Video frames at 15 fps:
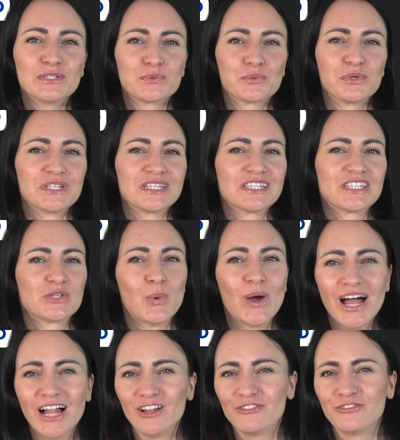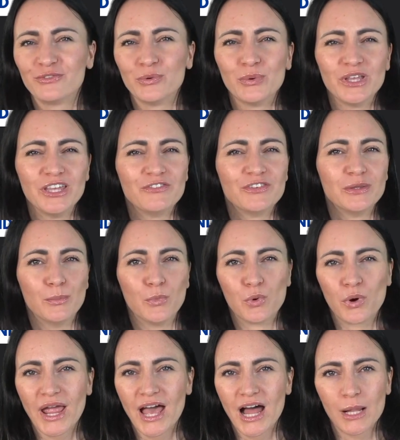were 12 or even more
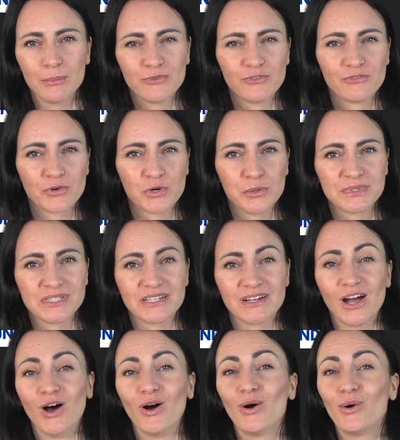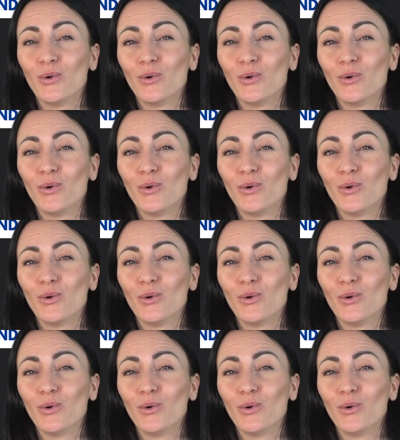helpful verbs that are